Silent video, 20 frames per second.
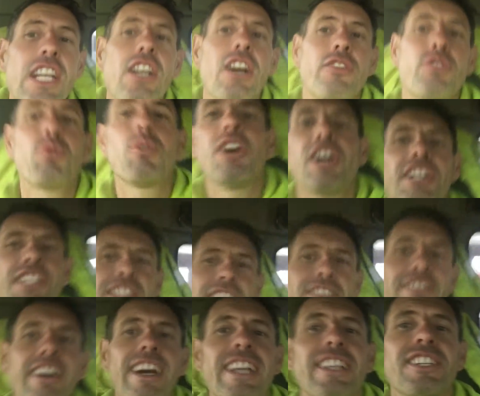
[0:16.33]
loves working in the
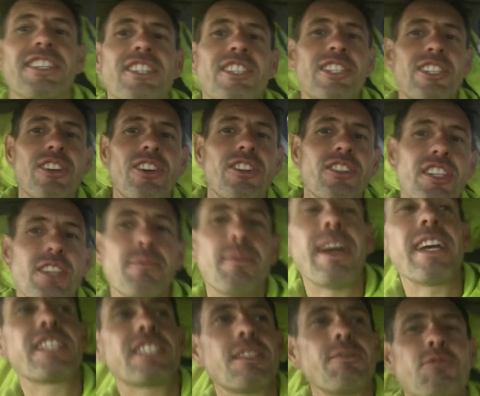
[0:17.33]
rain, don't you, Slonge? It
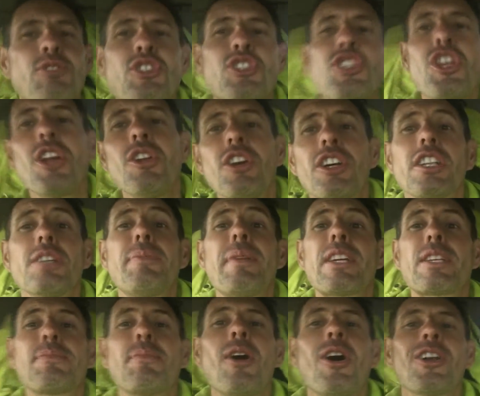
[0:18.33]
makes him so... Look at the big
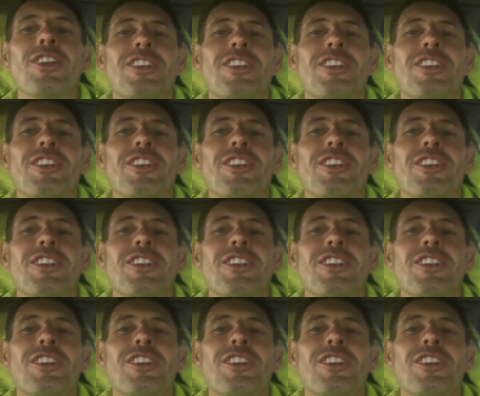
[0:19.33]
smile